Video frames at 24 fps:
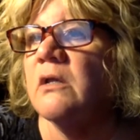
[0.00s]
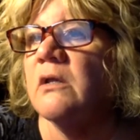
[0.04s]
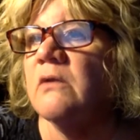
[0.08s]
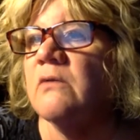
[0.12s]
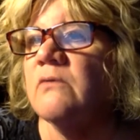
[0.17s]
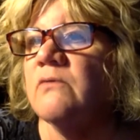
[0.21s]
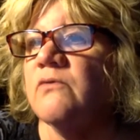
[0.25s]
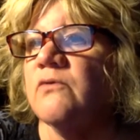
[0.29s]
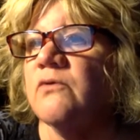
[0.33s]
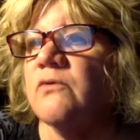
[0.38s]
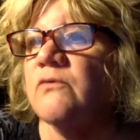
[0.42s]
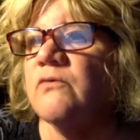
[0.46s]

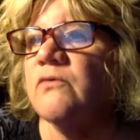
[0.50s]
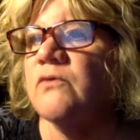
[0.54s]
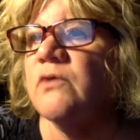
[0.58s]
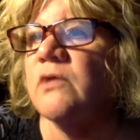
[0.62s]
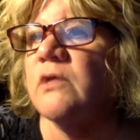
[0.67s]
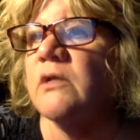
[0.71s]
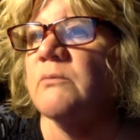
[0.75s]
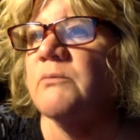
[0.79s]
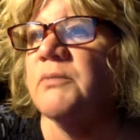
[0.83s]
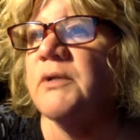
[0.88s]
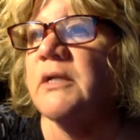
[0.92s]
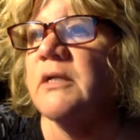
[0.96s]
the root
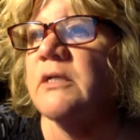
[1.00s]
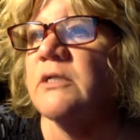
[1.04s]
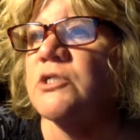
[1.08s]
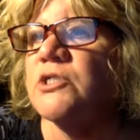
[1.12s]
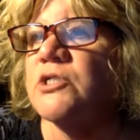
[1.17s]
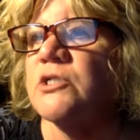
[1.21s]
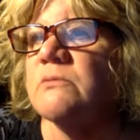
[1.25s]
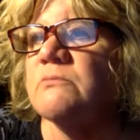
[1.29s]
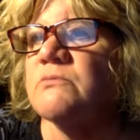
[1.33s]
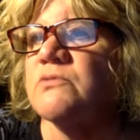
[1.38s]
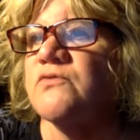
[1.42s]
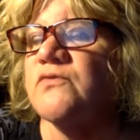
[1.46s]
canal pain
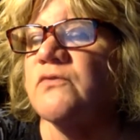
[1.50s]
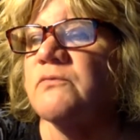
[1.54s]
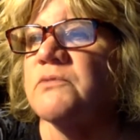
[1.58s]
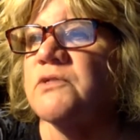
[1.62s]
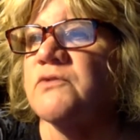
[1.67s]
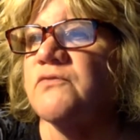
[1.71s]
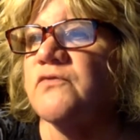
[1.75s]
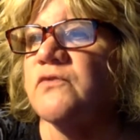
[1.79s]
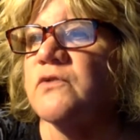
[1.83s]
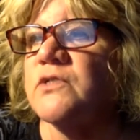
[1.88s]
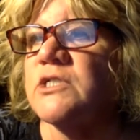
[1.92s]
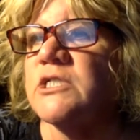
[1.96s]
jumps from
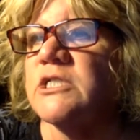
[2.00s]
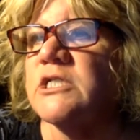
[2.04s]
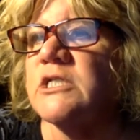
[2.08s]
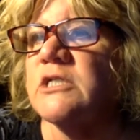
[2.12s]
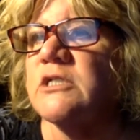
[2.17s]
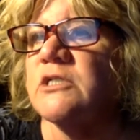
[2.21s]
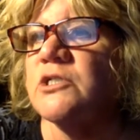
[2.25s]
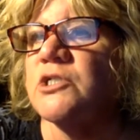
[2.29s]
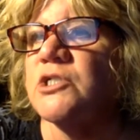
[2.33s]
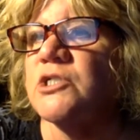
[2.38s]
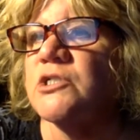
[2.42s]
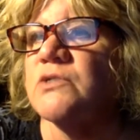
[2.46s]
different
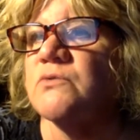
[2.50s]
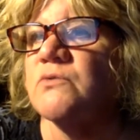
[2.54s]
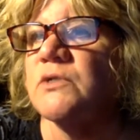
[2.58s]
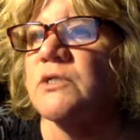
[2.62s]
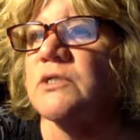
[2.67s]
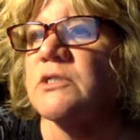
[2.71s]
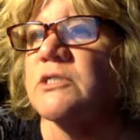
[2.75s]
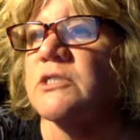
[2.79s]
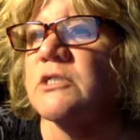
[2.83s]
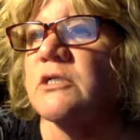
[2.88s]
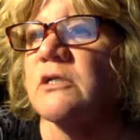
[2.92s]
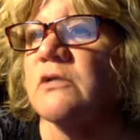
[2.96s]
teeth. Just
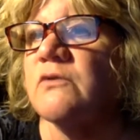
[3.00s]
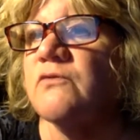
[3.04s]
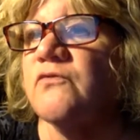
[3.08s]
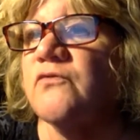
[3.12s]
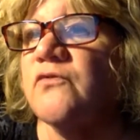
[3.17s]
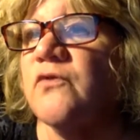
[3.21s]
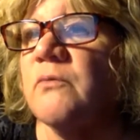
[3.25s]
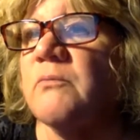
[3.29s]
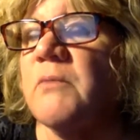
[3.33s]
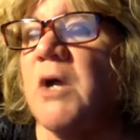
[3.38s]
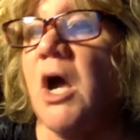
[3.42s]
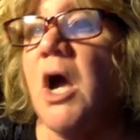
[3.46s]
wanted to
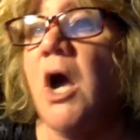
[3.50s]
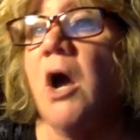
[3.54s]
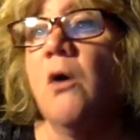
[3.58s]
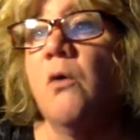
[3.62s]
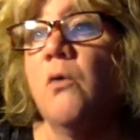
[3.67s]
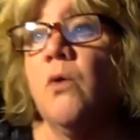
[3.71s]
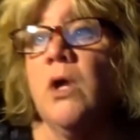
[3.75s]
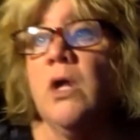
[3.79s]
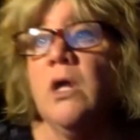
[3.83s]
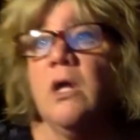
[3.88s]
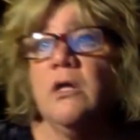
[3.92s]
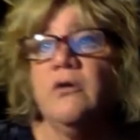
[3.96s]
confirm.
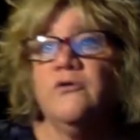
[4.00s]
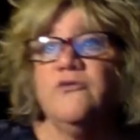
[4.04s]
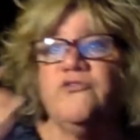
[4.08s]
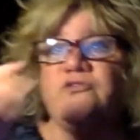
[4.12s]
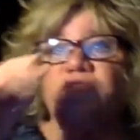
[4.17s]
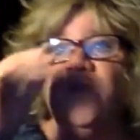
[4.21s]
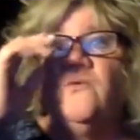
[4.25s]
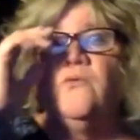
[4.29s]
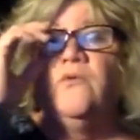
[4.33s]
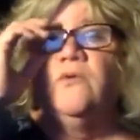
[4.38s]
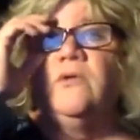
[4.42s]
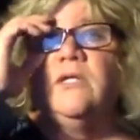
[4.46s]
Oh,
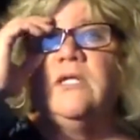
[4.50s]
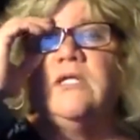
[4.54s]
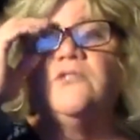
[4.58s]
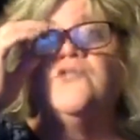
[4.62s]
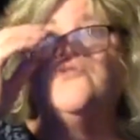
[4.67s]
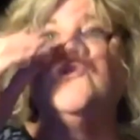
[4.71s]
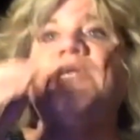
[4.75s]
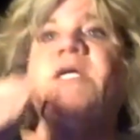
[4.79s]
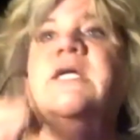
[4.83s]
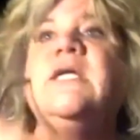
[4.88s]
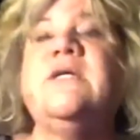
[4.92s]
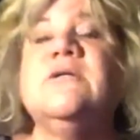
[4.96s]
so
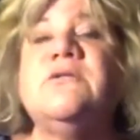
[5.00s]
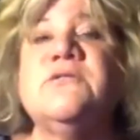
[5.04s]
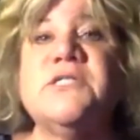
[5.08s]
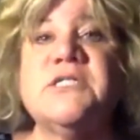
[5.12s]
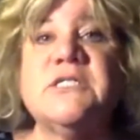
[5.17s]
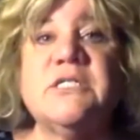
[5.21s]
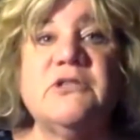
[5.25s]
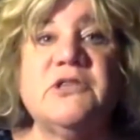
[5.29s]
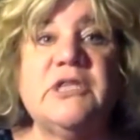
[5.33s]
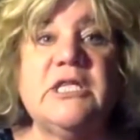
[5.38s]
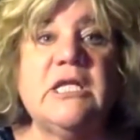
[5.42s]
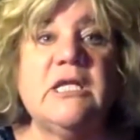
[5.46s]
Andrea, here's
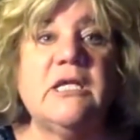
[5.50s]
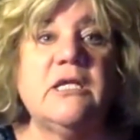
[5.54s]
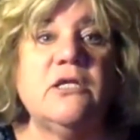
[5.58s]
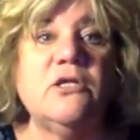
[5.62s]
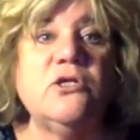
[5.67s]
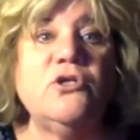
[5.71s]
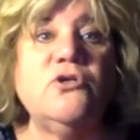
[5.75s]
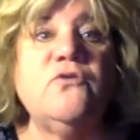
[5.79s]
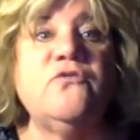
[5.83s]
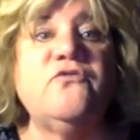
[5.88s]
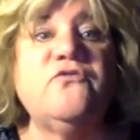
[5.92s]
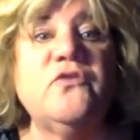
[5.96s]
the thing.
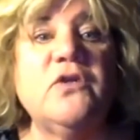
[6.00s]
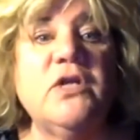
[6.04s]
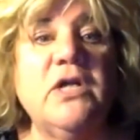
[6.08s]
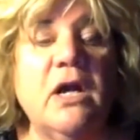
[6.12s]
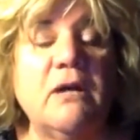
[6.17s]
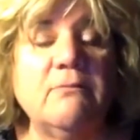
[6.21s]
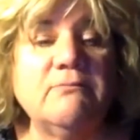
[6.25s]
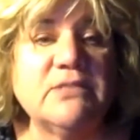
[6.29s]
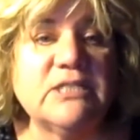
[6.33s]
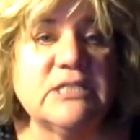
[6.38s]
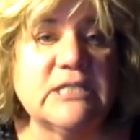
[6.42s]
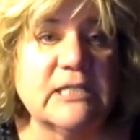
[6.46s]
You have
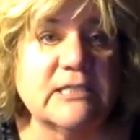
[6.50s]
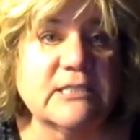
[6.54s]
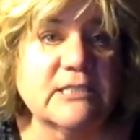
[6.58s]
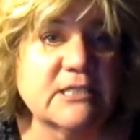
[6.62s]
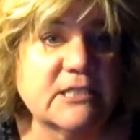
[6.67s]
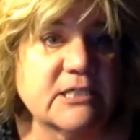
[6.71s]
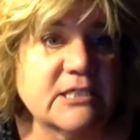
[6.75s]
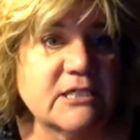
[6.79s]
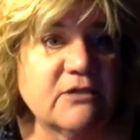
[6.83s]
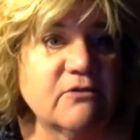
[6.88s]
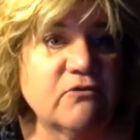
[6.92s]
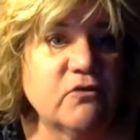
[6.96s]
gum
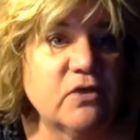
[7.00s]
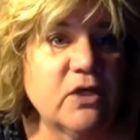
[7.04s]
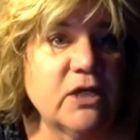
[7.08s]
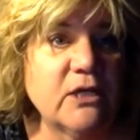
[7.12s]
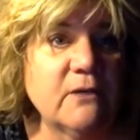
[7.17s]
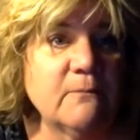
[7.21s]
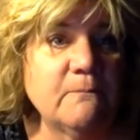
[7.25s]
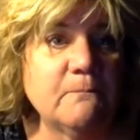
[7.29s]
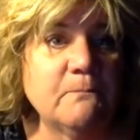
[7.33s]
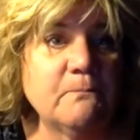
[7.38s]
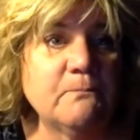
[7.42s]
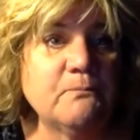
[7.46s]

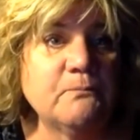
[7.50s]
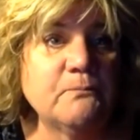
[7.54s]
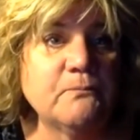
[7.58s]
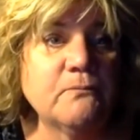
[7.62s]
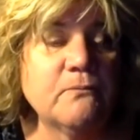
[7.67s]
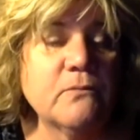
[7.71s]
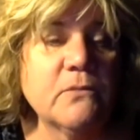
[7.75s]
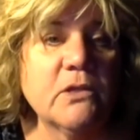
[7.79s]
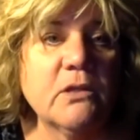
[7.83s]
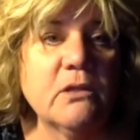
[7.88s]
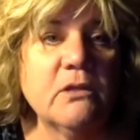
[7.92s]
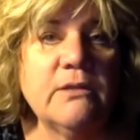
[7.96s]
sensitivity.
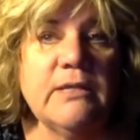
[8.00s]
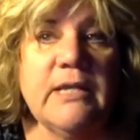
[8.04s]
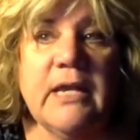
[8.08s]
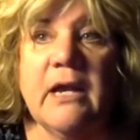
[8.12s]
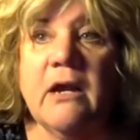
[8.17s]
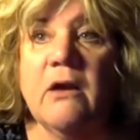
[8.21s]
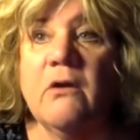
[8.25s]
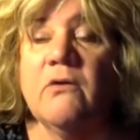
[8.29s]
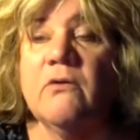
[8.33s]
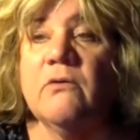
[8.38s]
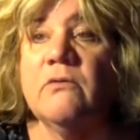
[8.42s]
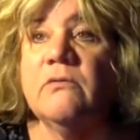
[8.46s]

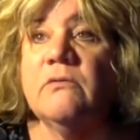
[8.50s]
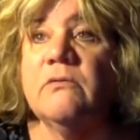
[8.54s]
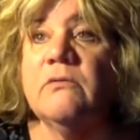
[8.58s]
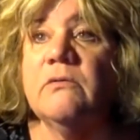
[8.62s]
Now,